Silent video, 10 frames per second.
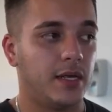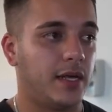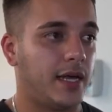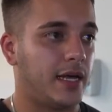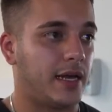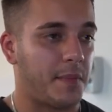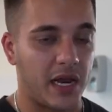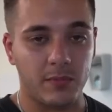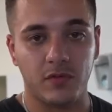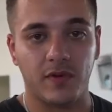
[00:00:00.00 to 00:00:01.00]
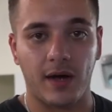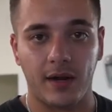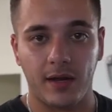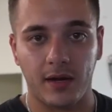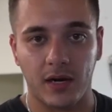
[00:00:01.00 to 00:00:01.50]
and I made a move on
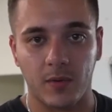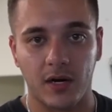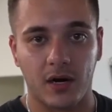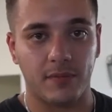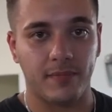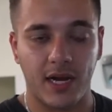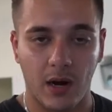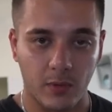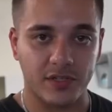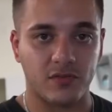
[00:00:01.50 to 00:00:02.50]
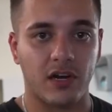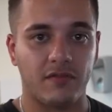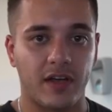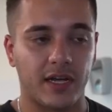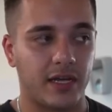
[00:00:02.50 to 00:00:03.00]
it, and here we are. And now we're into
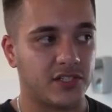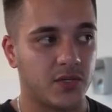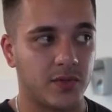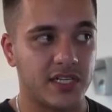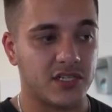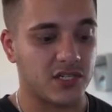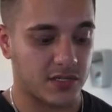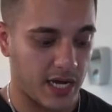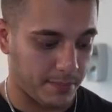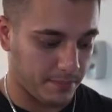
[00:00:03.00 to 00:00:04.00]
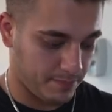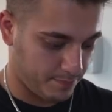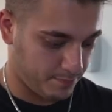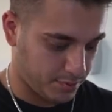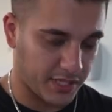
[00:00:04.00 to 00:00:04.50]
renovating it. So this just
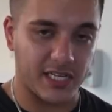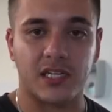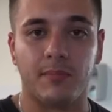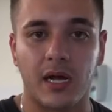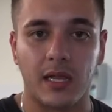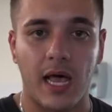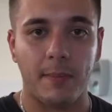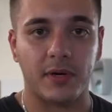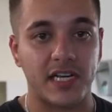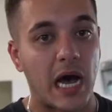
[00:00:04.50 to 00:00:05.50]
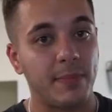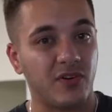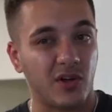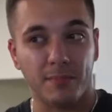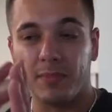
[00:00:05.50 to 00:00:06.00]
got placed on my lap, on top of
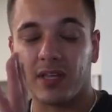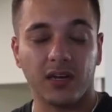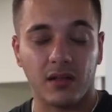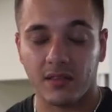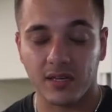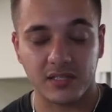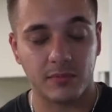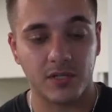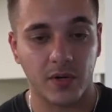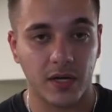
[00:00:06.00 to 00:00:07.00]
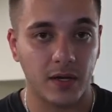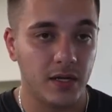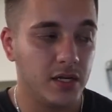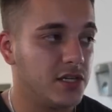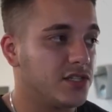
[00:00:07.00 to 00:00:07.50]
all the million other things that I'm doing.
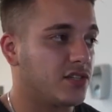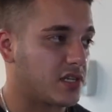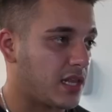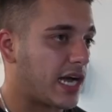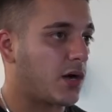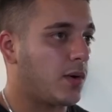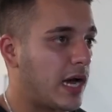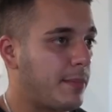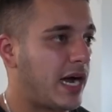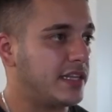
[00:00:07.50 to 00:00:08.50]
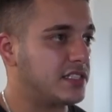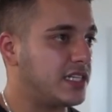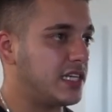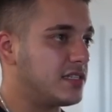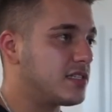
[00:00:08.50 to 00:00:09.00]
So there's a lot going on behind the
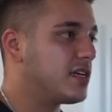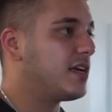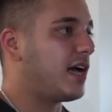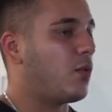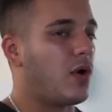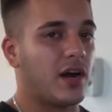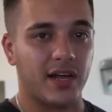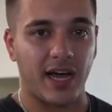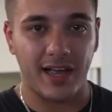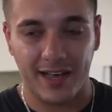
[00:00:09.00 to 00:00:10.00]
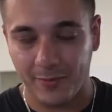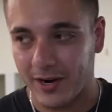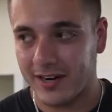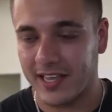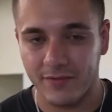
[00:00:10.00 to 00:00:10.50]
scenes. I wanted
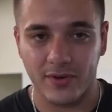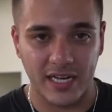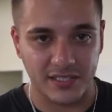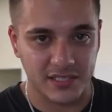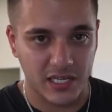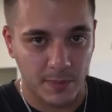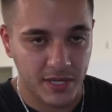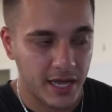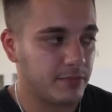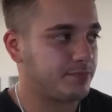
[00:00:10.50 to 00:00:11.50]
to give you guys this update.